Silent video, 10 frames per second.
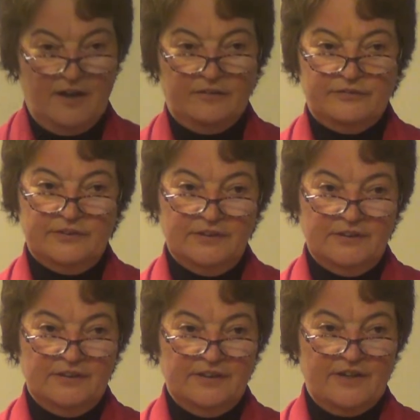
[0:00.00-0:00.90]
of
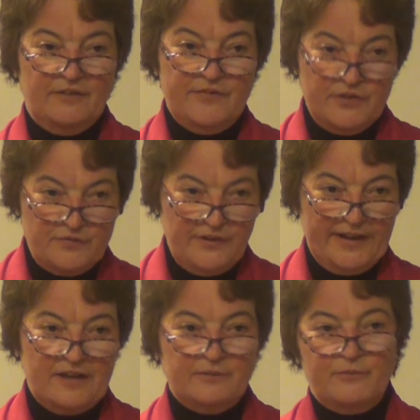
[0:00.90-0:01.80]
You know, if you're
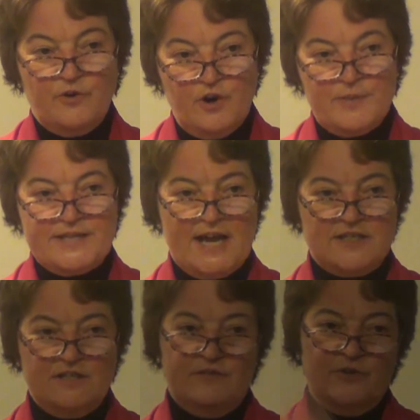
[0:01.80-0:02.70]
filling out the form,
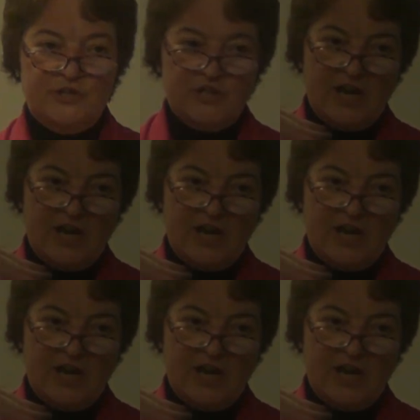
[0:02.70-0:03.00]
attaching the void